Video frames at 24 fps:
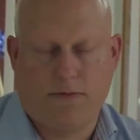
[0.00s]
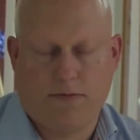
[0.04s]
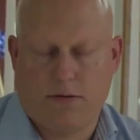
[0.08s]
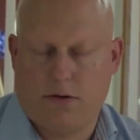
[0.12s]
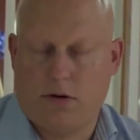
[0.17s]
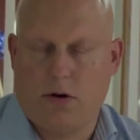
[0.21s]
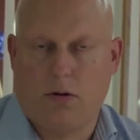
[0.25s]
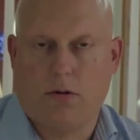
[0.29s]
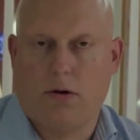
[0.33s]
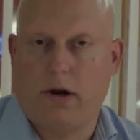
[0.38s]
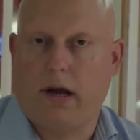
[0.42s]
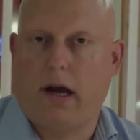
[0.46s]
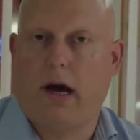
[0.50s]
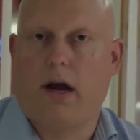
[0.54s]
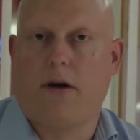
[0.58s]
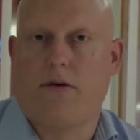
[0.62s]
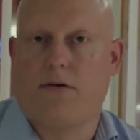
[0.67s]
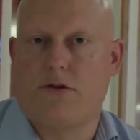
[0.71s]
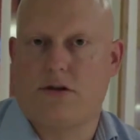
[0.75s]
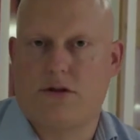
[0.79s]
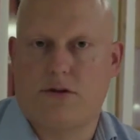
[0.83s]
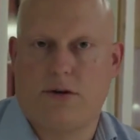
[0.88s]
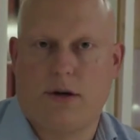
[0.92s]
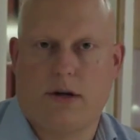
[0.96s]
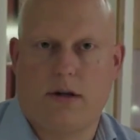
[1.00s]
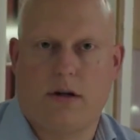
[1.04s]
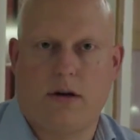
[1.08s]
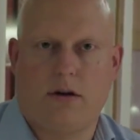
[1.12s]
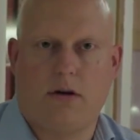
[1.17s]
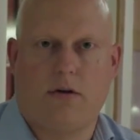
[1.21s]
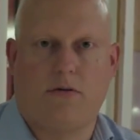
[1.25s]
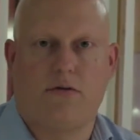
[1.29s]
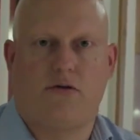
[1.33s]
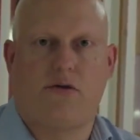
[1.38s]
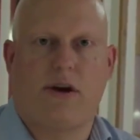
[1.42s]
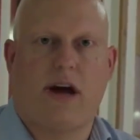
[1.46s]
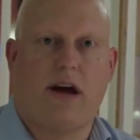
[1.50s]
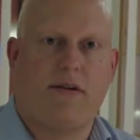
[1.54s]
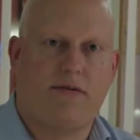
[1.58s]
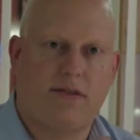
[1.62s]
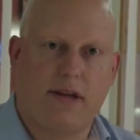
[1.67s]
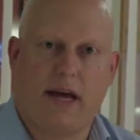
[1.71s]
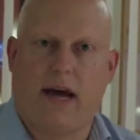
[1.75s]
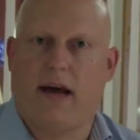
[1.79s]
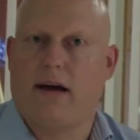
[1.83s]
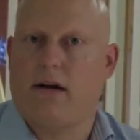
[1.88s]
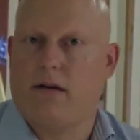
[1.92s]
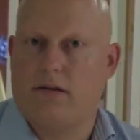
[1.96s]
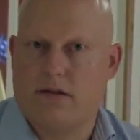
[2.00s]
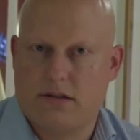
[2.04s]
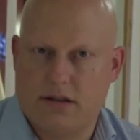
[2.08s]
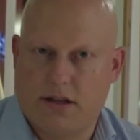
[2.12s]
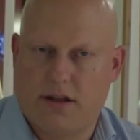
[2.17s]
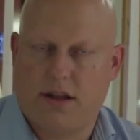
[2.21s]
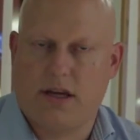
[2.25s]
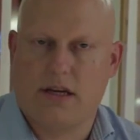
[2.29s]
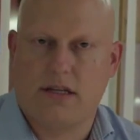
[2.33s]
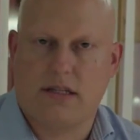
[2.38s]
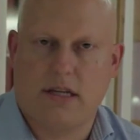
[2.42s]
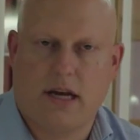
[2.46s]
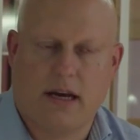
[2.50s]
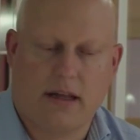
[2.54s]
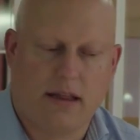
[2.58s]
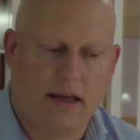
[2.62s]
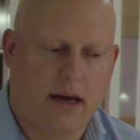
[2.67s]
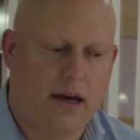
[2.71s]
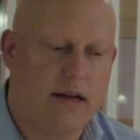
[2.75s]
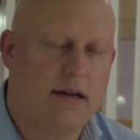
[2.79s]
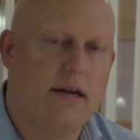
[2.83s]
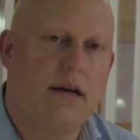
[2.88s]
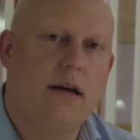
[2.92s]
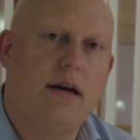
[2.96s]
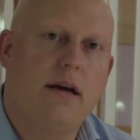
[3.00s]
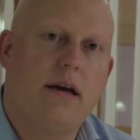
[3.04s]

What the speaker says: totally unrestricted of draft angles and things like that.